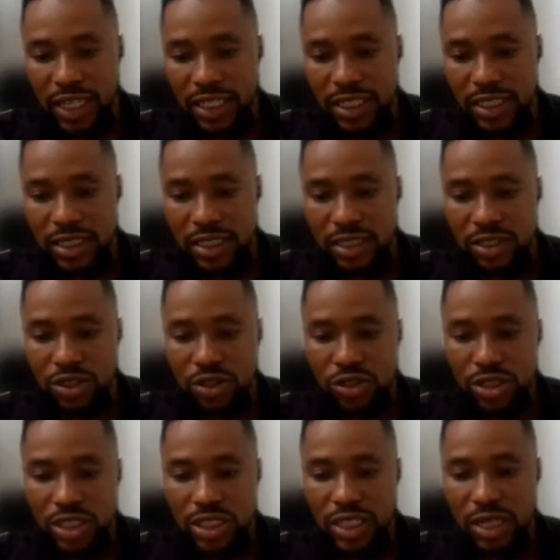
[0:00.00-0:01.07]
this. You could
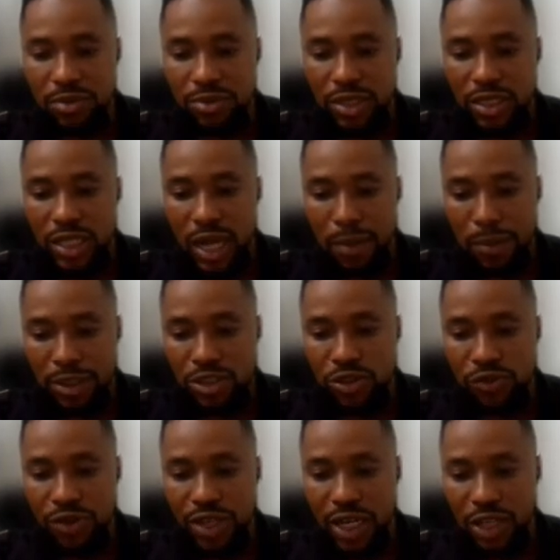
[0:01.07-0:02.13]
see them in
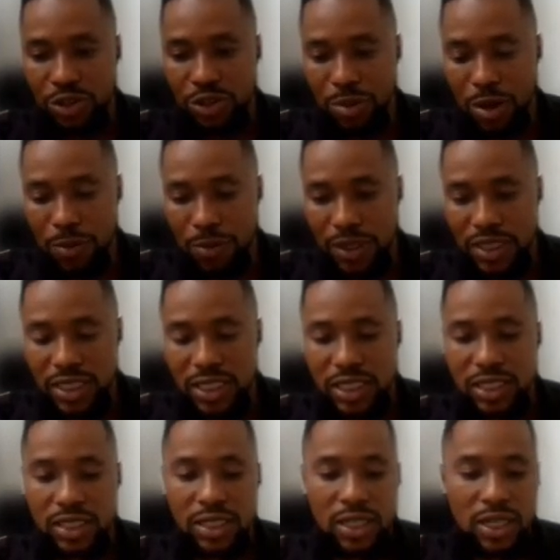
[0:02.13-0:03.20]
hypertrophic cardiomyopathy